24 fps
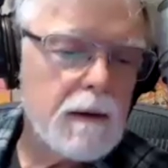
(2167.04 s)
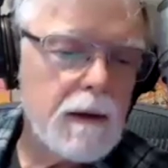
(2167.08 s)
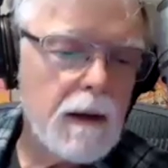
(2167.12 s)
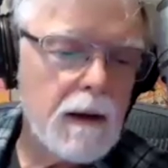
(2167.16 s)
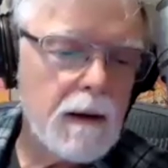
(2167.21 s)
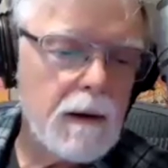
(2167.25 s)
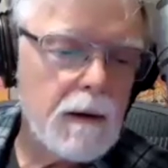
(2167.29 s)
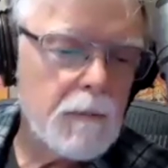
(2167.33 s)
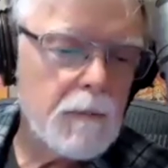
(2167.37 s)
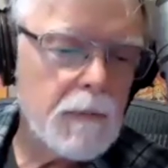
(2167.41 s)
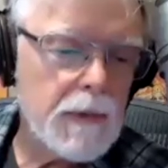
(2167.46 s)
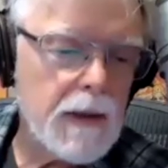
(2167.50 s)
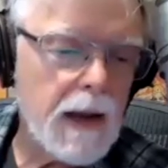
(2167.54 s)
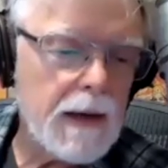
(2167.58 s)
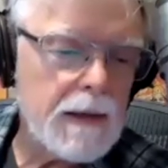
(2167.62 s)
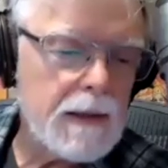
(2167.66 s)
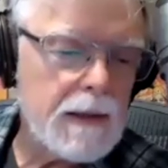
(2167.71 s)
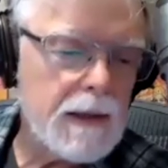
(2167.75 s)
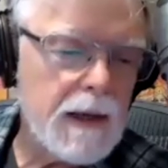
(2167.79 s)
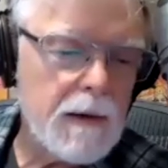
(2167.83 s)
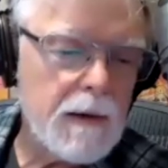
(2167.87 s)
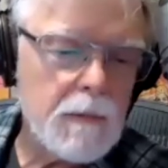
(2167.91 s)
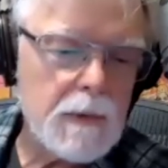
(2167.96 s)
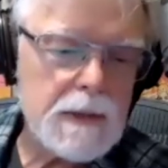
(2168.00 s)
I
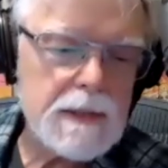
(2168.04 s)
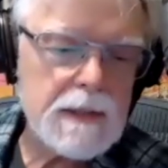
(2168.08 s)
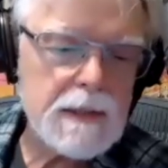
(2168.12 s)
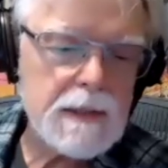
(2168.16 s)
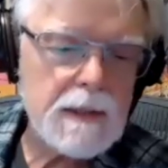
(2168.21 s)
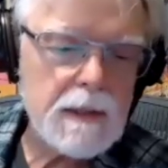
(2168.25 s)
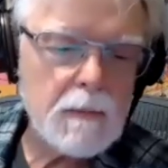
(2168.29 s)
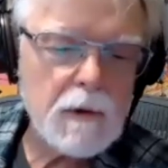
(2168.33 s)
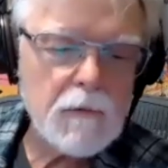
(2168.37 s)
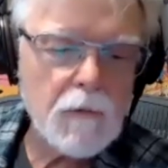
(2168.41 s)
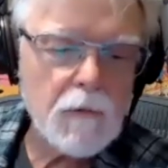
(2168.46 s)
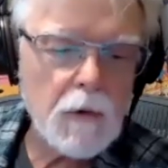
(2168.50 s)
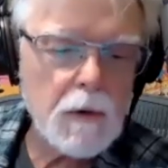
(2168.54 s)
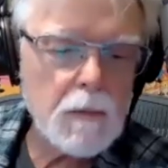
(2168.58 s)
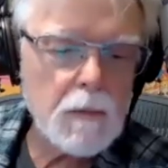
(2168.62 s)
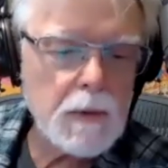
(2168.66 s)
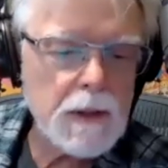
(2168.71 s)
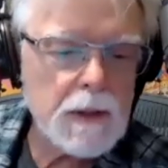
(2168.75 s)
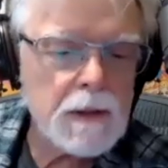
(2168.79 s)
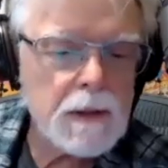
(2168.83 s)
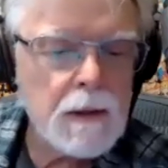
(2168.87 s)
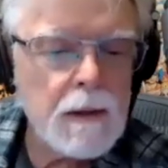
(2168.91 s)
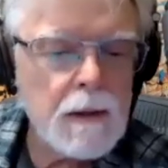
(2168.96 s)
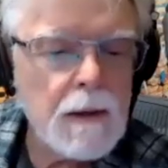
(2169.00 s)
didn't have much stomach for it,
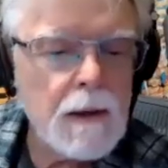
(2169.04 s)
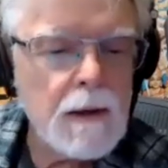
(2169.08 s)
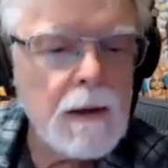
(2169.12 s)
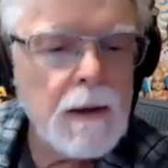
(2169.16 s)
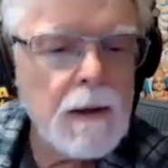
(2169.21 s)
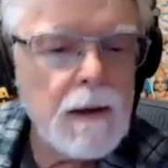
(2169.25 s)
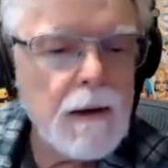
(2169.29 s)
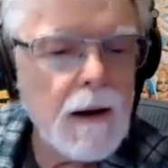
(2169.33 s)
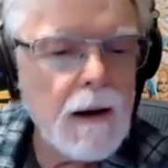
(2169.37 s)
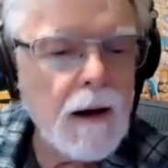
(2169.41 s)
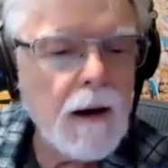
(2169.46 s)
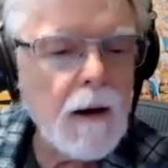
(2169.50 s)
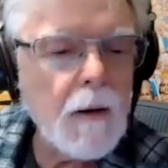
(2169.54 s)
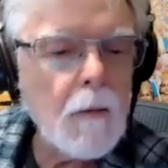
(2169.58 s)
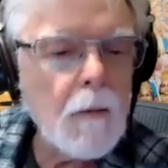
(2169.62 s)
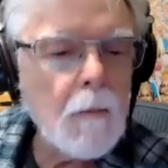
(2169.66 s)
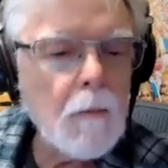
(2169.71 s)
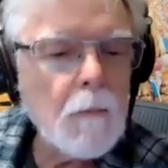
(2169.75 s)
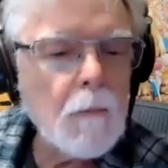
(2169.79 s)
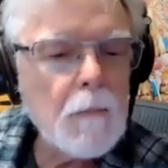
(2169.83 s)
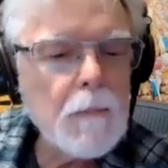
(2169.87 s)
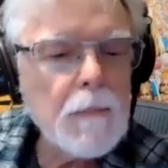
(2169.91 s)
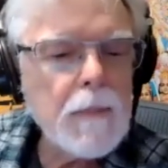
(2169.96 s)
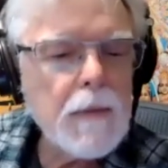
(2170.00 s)
but
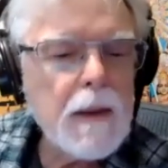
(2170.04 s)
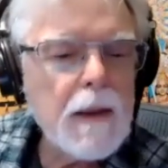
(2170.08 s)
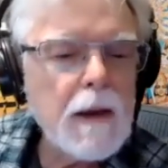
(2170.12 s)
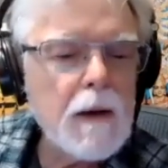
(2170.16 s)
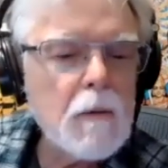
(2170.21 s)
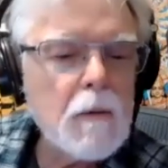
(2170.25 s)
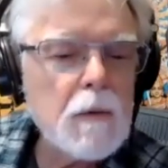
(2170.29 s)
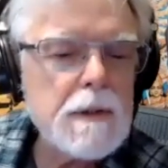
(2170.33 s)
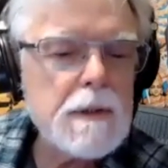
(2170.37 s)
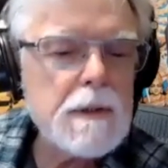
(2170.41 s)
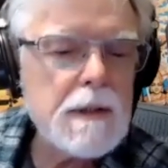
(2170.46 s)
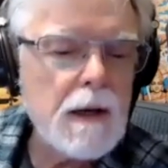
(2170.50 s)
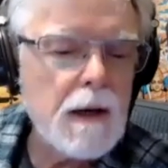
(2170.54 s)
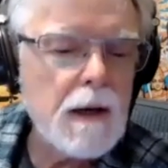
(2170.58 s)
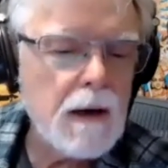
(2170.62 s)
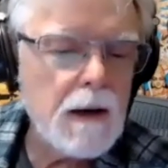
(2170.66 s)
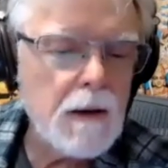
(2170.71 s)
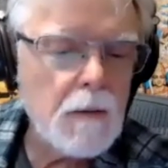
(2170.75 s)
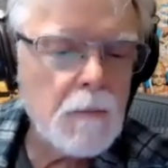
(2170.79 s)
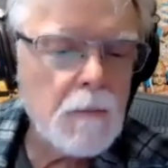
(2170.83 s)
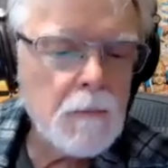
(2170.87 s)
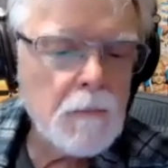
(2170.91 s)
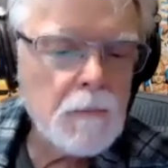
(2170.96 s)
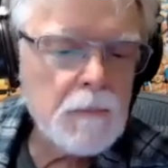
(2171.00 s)
it was
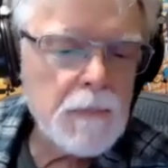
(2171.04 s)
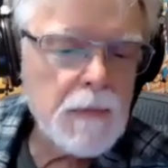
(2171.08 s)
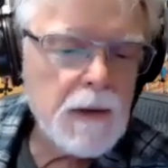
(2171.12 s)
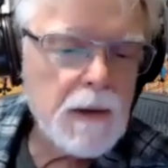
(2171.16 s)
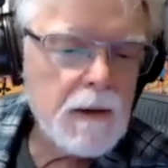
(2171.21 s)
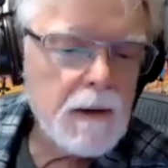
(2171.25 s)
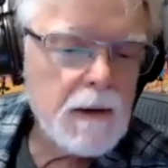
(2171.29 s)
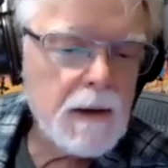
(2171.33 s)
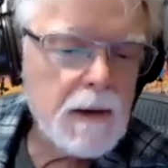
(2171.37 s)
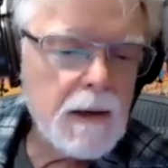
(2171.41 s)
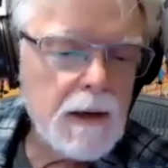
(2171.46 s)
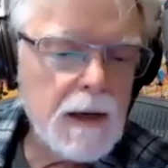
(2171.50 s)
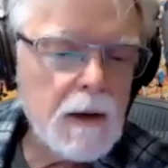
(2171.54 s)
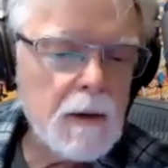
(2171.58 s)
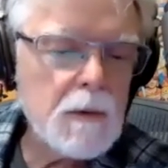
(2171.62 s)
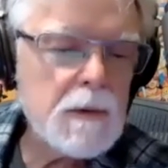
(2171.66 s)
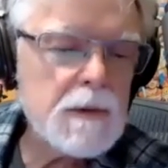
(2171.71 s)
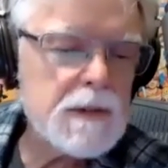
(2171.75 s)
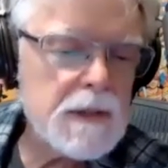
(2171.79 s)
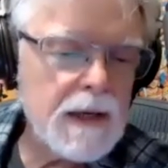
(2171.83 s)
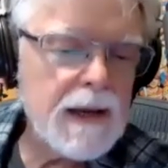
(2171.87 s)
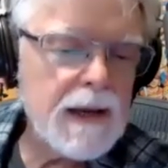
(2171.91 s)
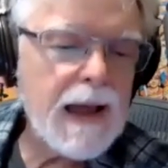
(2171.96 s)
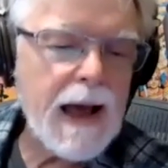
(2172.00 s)

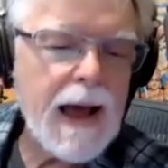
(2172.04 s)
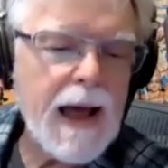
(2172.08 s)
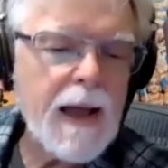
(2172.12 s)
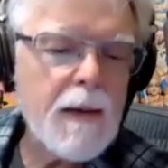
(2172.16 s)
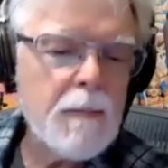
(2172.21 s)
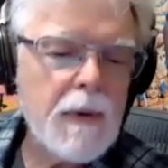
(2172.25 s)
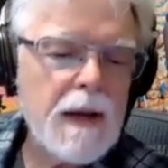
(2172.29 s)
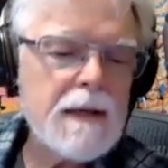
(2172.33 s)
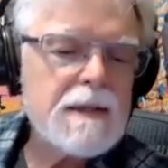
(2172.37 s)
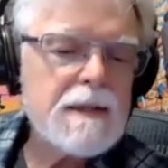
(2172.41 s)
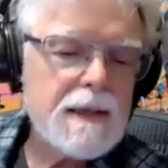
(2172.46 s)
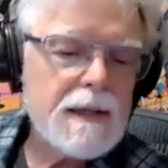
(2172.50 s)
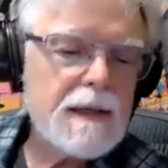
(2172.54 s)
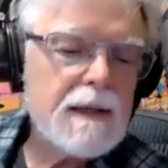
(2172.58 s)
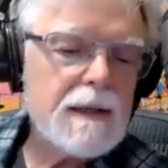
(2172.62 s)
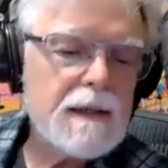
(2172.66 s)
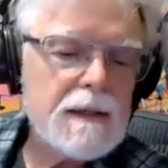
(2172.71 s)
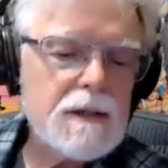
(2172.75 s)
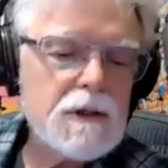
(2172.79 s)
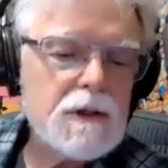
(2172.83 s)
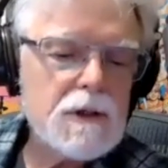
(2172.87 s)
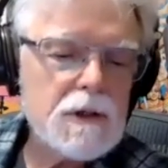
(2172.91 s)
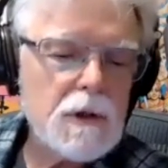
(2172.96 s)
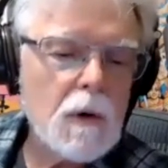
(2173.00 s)
a guy basically
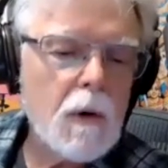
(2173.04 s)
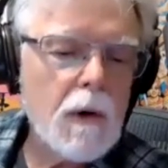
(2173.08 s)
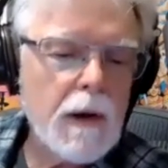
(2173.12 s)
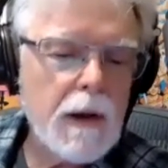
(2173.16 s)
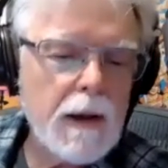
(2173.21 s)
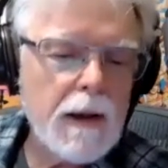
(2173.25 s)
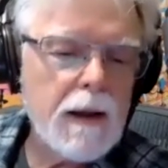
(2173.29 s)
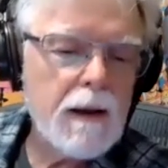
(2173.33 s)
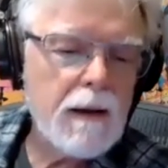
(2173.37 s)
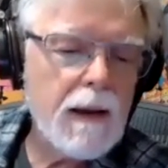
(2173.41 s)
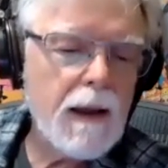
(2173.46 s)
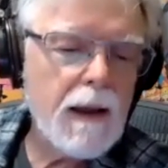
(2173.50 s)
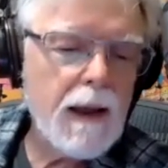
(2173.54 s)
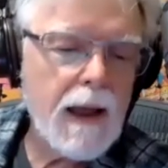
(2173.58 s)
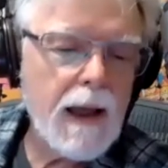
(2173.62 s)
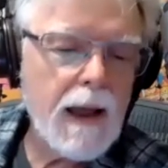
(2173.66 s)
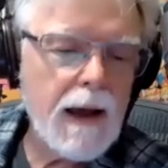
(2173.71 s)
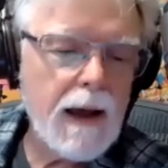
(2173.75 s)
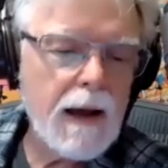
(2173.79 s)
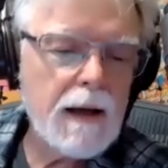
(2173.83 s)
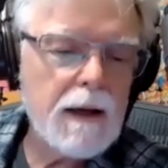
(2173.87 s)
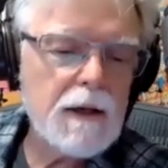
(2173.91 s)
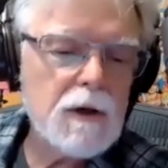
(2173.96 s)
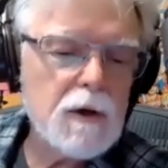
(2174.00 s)
showing
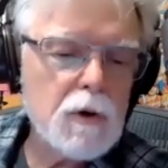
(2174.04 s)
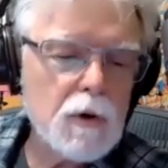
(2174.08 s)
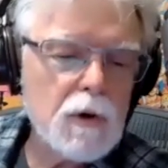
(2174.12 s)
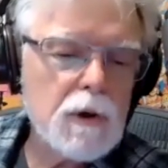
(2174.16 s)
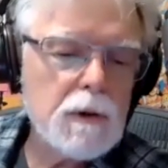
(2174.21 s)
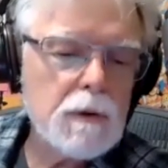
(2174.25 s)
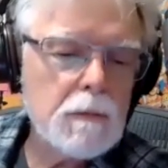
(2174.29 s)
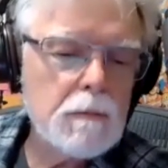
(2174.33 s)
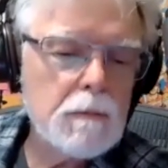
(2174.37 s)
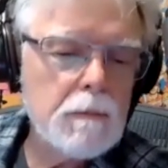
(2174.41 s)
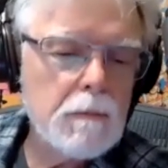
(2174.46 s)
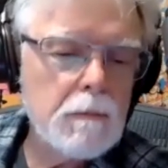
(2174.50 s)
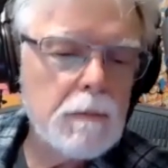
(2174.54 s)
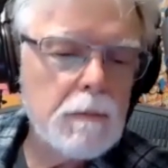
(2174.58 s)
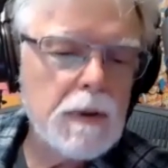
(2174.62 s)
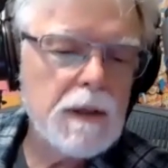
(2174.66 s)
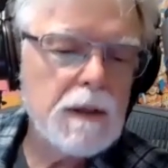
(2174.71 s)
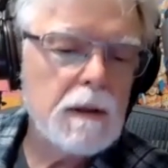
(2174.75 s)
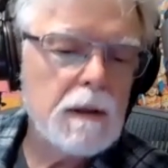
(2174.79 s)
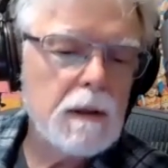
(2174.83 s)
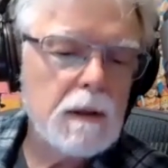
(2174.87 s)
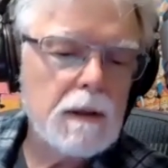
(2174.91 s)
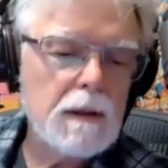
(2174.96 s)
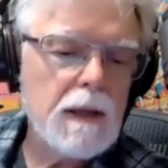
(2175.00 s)
how you could
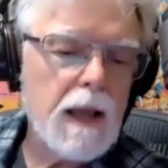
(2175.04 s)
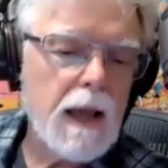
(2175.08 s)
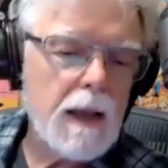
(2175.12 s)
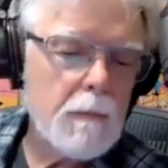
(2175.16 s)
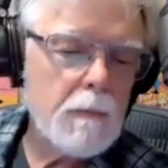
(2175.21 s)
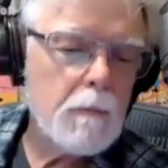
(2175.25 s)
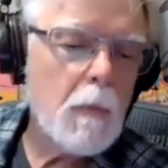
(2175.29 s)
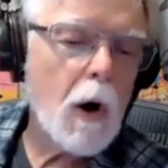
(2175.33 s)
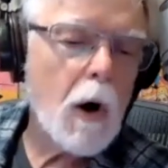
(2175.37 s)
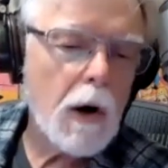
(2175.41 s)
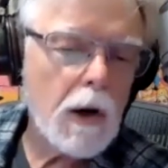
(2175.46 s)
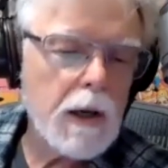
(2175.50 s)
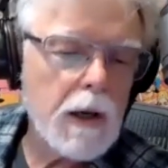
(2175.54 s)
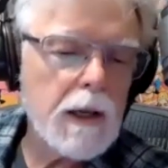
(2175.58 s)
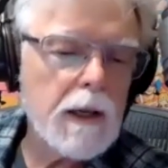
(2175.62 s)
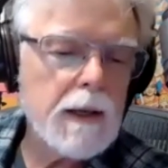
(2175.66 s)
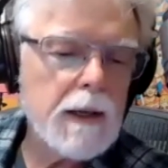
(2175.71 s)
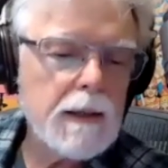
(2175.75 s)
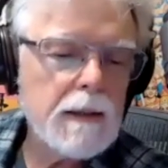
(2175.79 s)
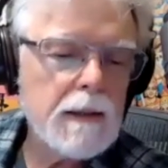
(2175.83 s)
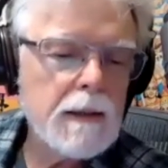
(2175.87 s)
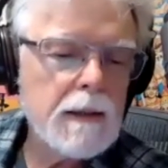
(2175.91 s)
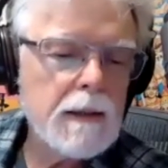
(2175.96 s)
build a market